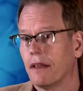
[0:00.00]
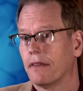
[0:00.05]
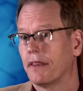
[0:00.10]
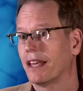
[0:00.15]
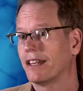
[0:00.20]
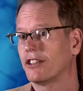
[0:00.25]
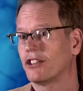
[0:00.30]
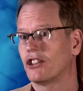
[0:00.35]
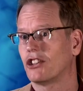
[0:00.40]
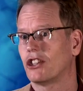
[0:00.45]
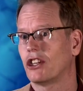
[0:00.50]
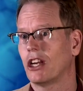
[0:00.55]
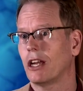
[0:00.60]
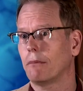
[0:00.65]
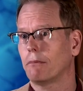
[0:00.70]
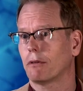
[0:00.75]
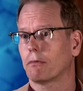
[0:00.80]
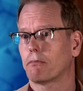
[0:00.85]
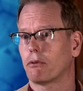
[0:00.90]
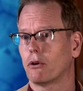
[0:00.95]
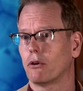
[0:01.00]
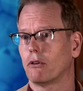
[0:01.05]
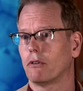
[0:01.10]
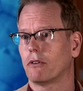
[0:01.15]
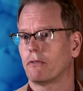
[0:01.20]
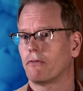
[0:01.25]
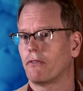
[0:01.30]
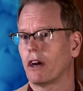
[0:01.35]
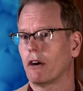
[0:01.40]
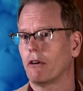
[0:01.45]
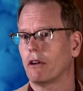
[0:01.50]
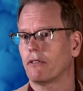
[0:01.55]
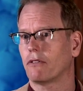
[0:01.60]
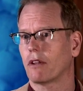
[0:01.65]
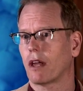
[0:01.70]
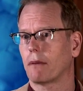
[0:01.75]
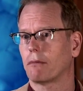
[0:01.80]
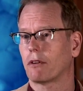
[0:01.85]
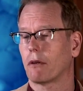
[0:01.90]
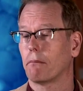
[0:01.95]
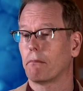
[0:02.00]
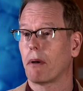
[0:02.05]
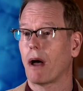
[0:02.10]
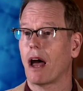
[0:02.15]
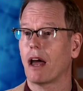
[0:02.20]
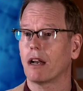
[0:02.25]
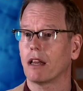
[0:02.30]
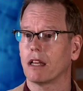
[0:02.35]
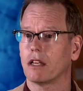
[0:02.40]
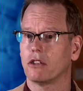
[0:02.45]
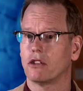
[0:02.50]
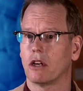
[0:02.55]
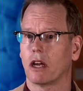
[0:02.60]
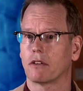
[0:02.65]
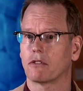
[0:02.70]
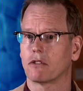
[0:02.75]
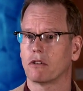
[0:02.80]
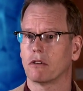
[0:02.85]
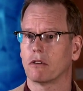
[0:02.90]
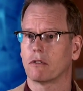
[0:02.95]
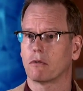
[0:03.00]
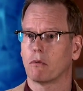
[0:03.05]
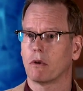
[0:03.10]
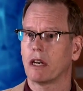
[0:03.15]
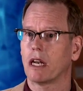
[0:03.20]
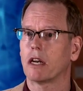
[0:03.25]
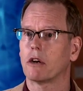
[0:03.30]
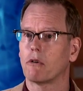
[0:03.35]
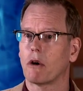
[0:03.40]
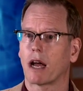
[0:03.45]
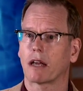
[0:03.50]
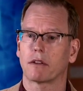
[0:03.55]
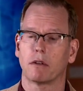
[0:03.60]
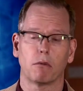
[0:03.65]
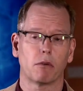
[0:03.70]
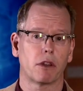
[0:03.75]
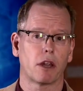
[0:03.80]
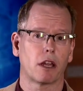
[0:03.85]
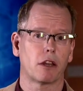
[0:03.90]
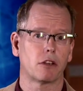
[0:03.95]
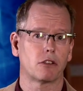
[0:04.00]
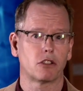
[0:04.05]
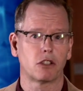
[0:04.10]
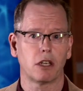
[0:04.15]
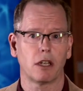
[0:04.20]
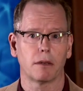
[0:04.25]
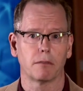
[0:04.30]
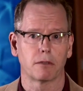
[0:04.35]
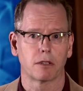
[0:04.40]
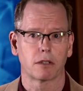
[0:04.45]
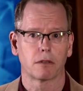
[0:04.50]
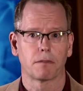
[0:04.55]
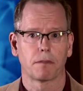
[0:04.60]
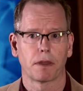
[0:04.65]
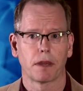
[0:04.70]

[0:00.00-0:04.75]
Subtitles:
that chimps produce various types of bodily gestures when interacting with other chimps.